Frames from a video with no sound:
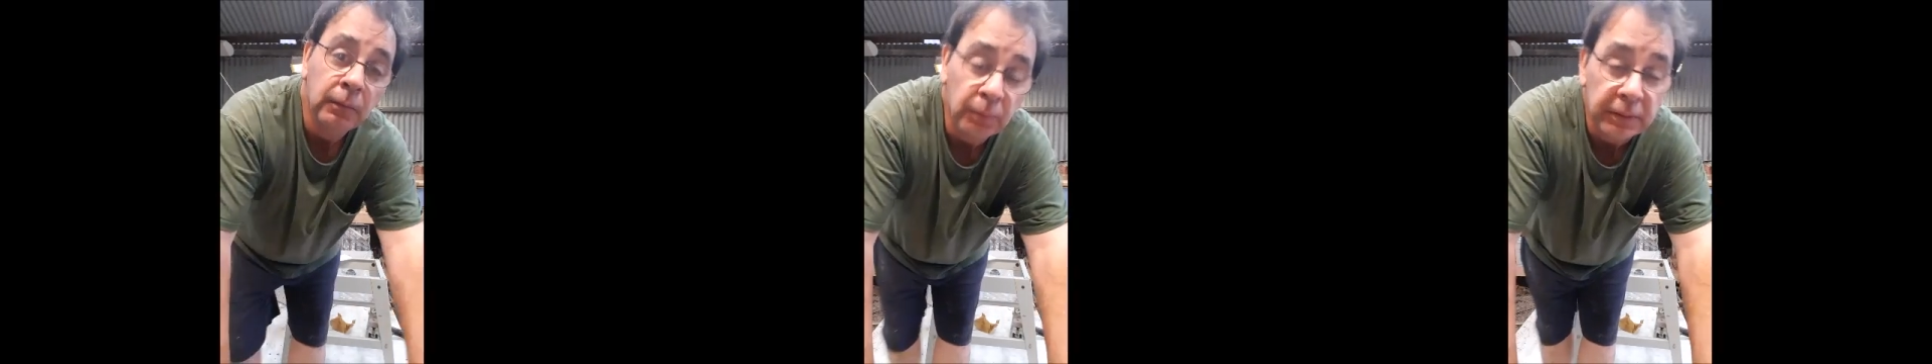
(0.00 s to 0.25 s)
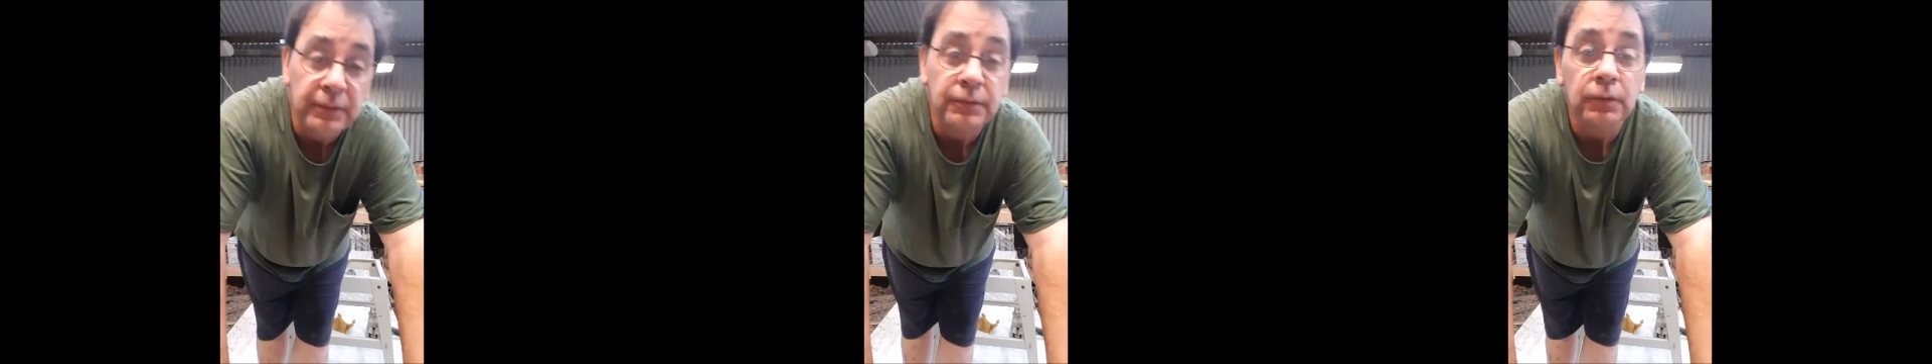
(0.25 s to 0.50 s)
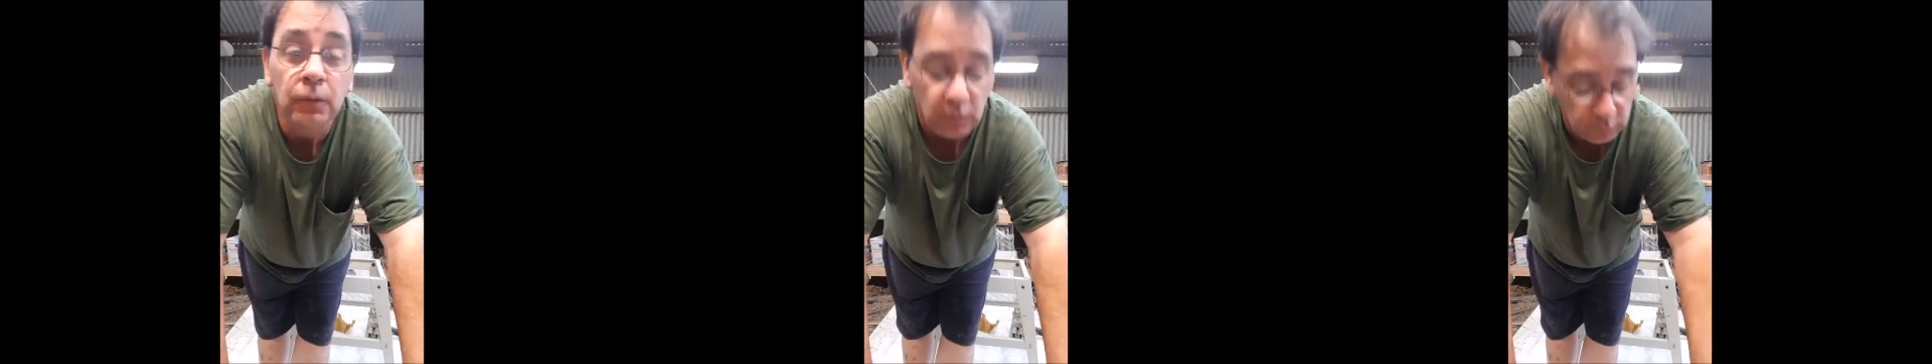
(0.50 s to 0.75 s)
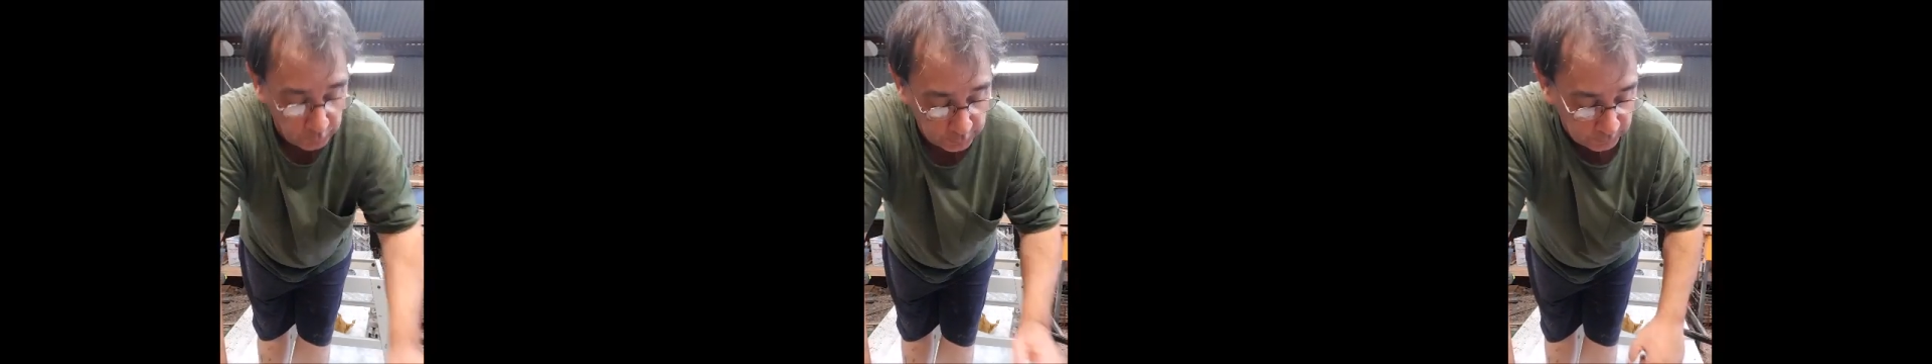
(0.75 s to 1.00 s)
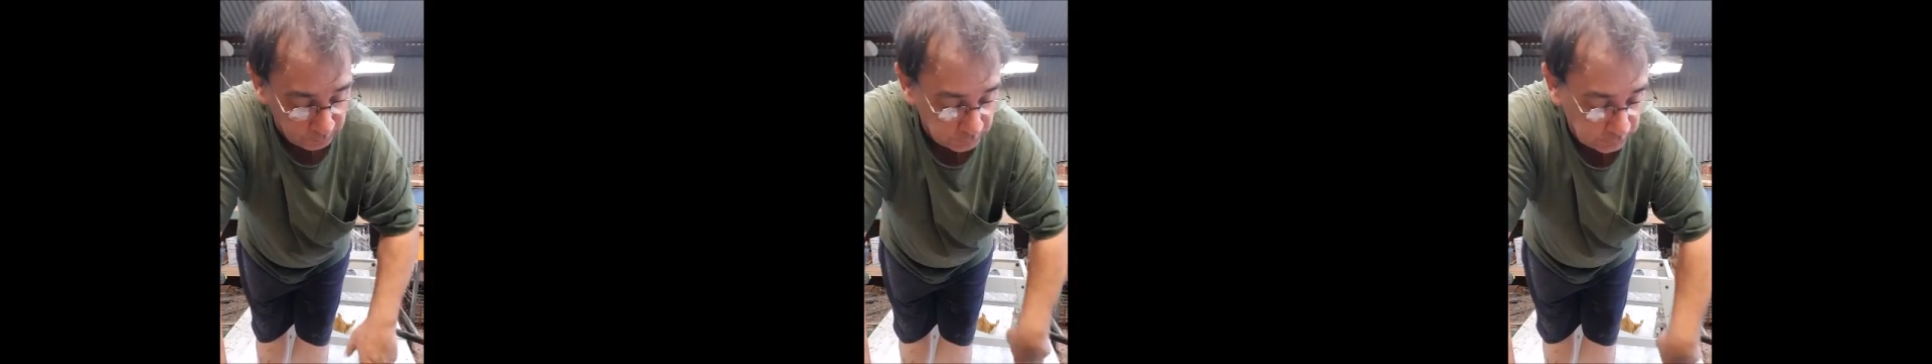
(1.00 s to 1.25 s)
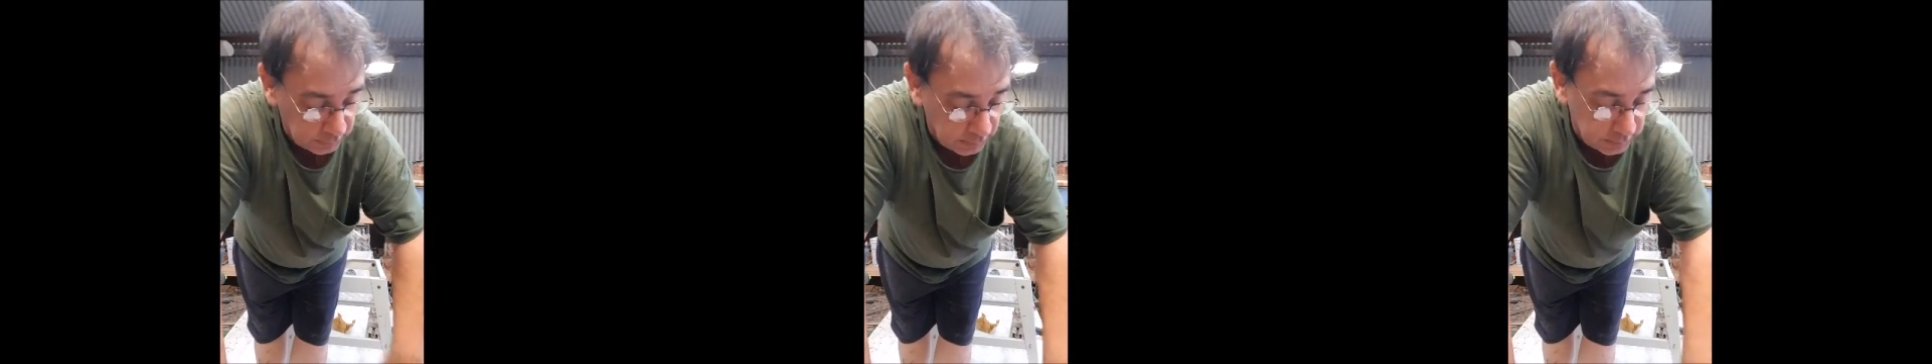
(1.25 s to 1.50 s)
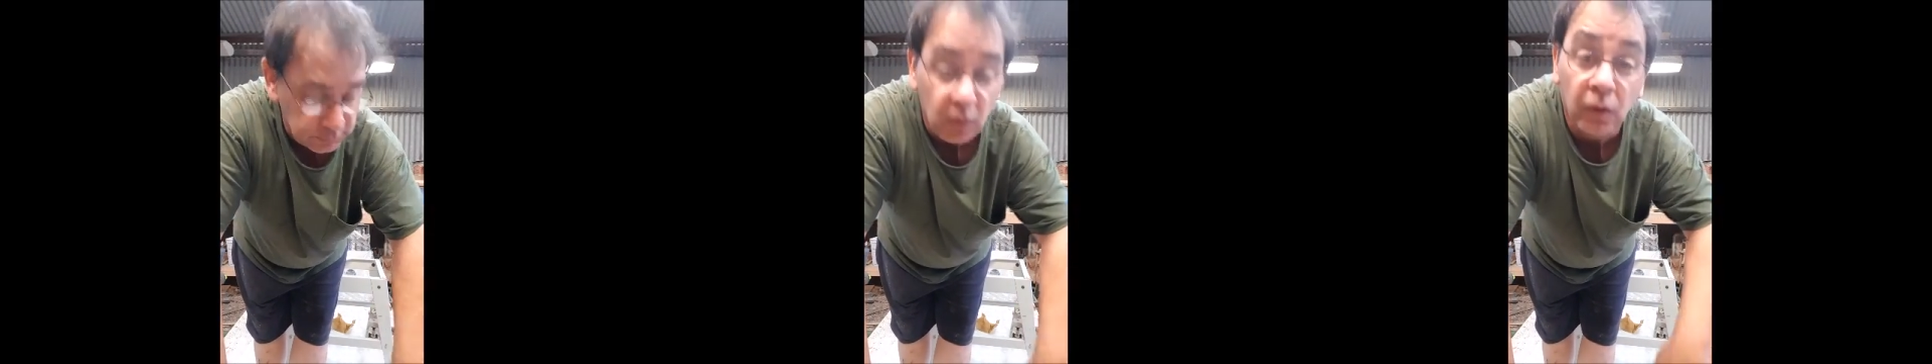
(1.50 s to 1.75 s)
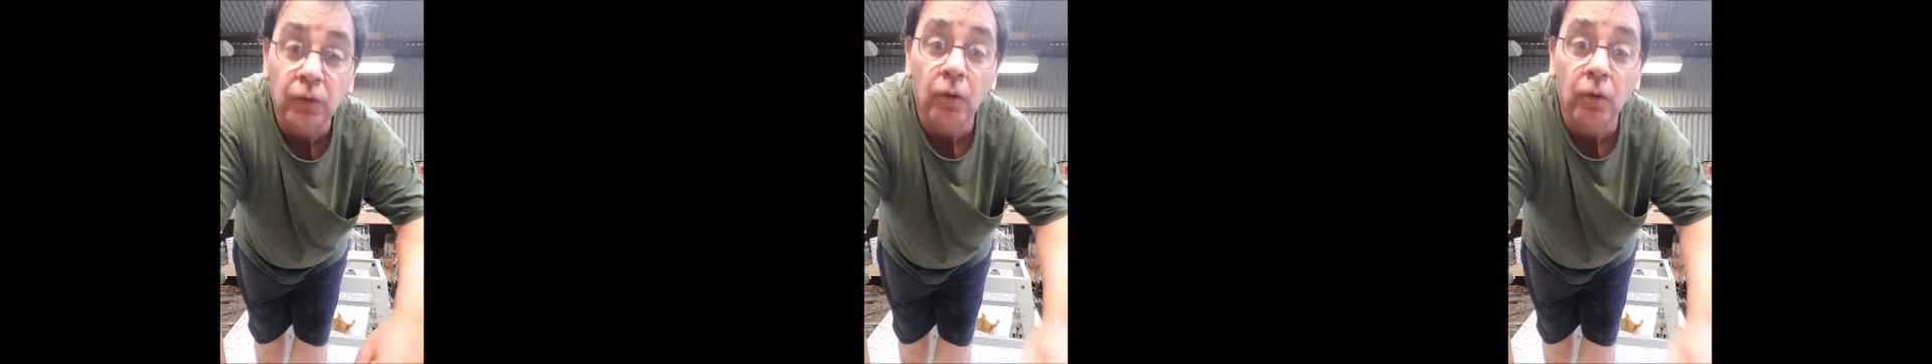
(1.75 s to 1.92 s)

piece of the cast iron